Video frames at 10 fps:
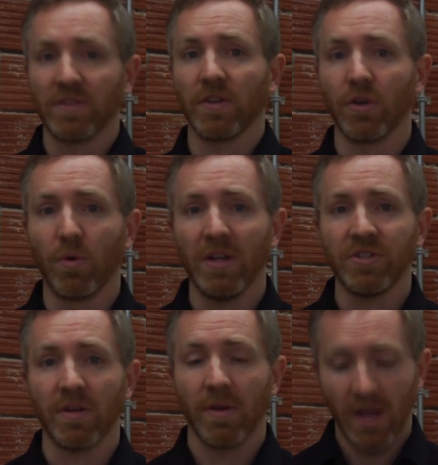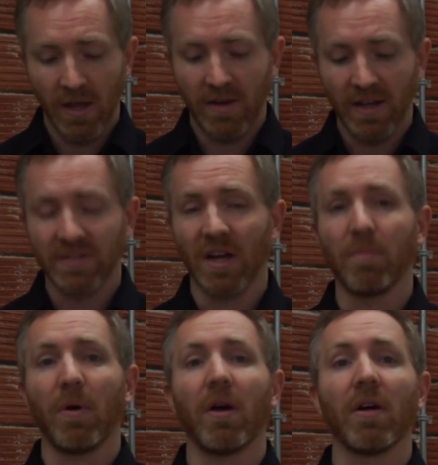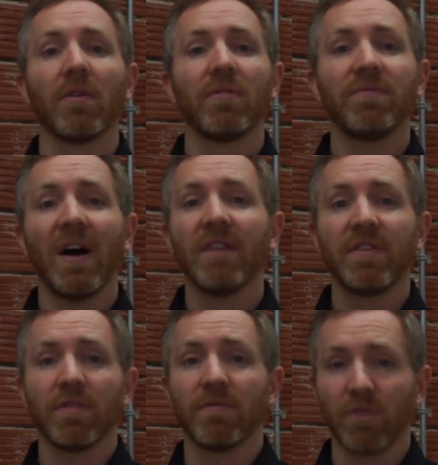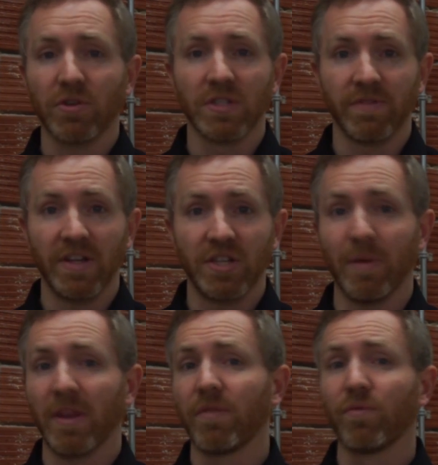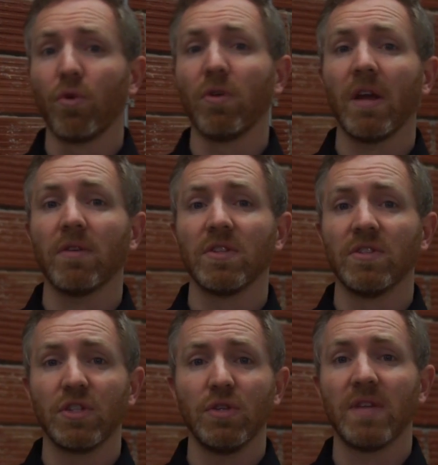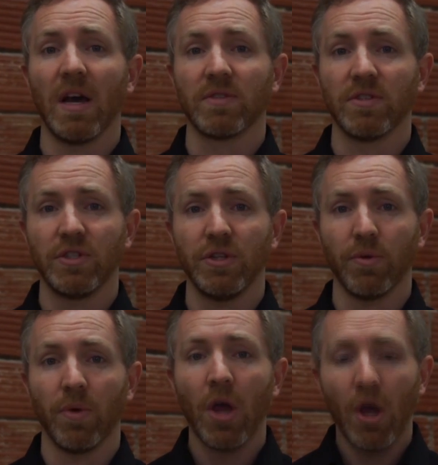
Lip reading: that's a good question. Next up are 5 different versions of HDMI that have rolled out since 2002.